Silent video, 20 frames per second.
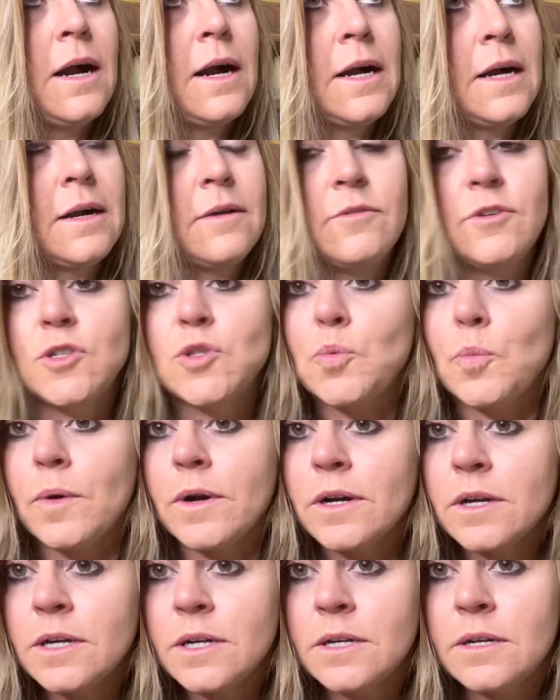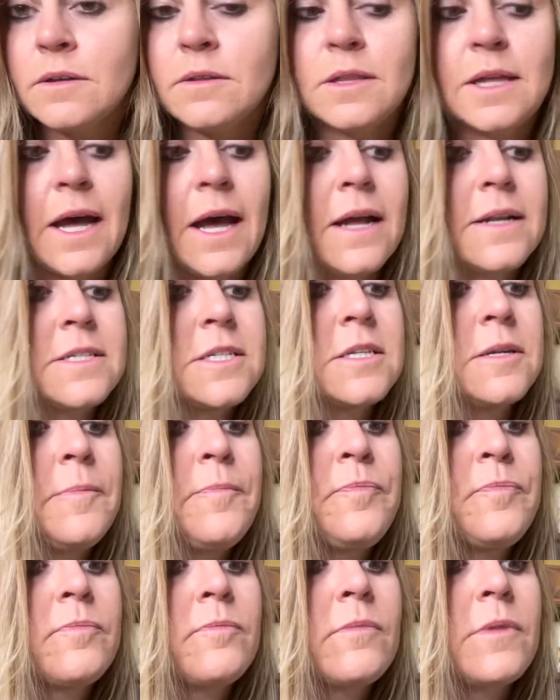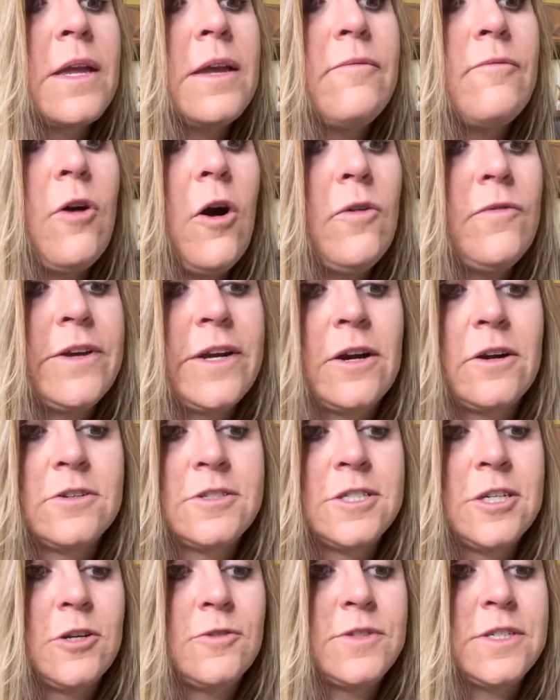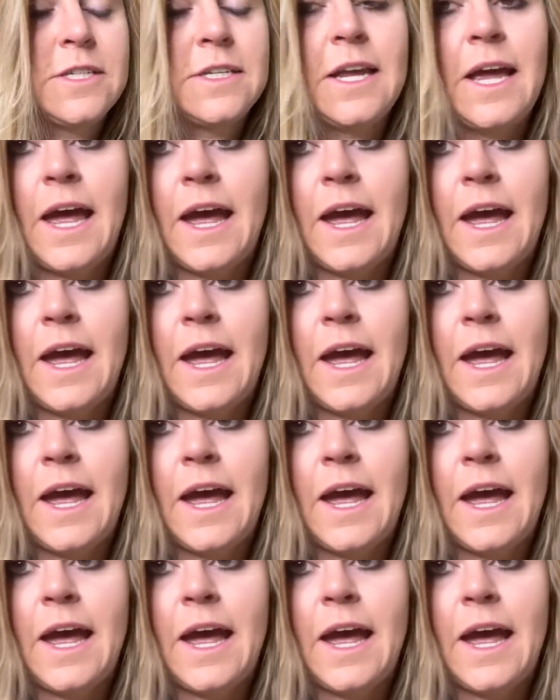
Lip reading: this work, that involving ourselves in